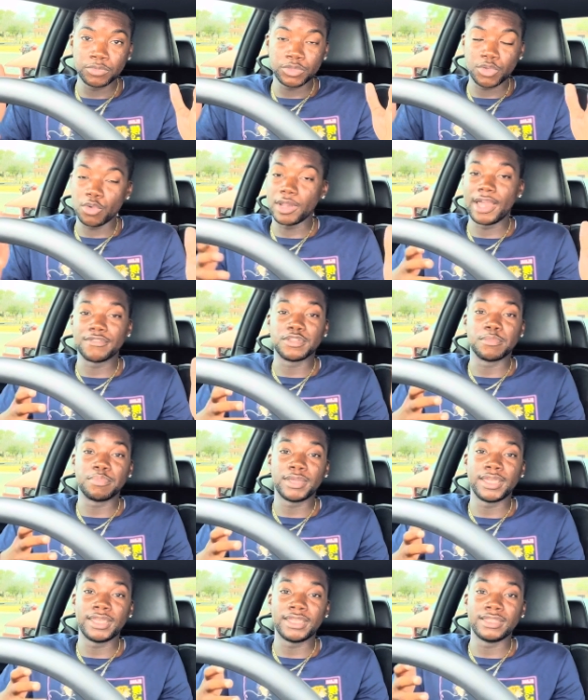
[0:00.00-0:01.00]
you only have to
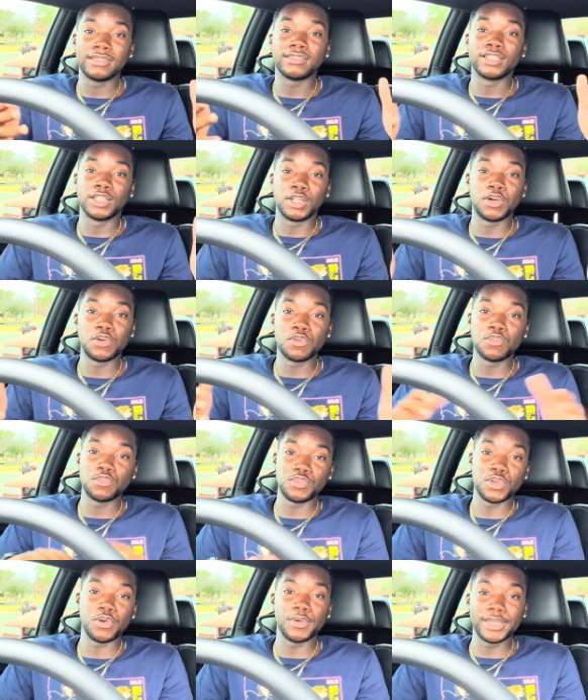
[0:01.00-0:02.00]
pay the
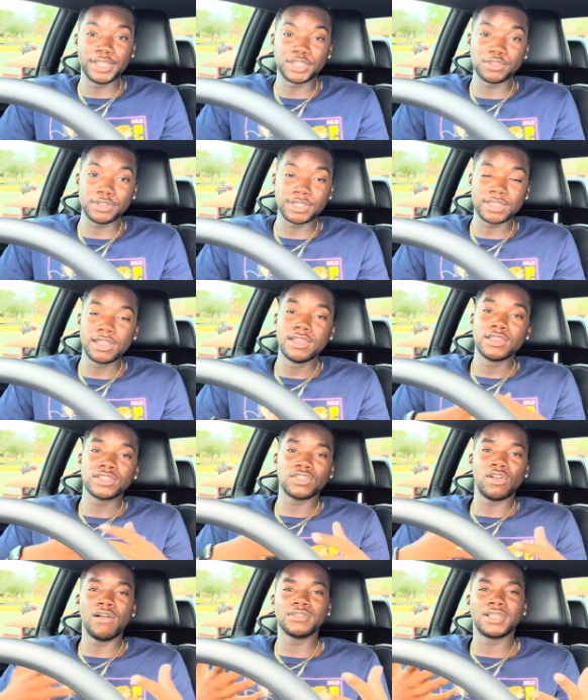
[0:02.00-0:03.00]
loan, no interest.
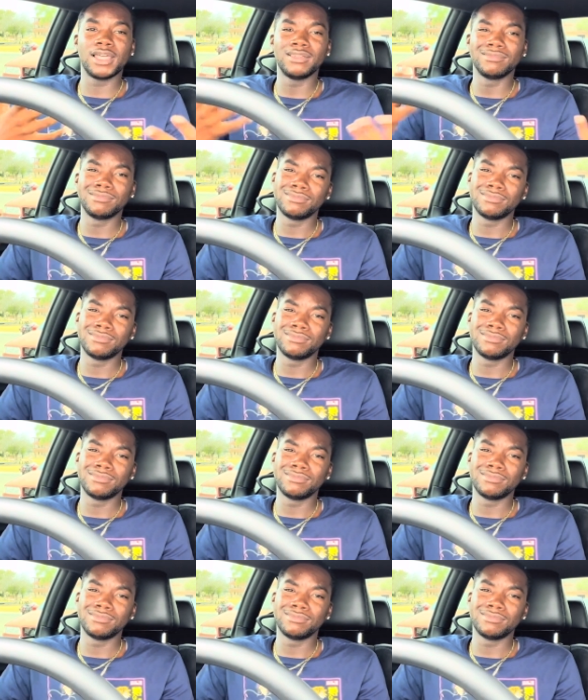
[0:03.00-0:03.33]
So I was like,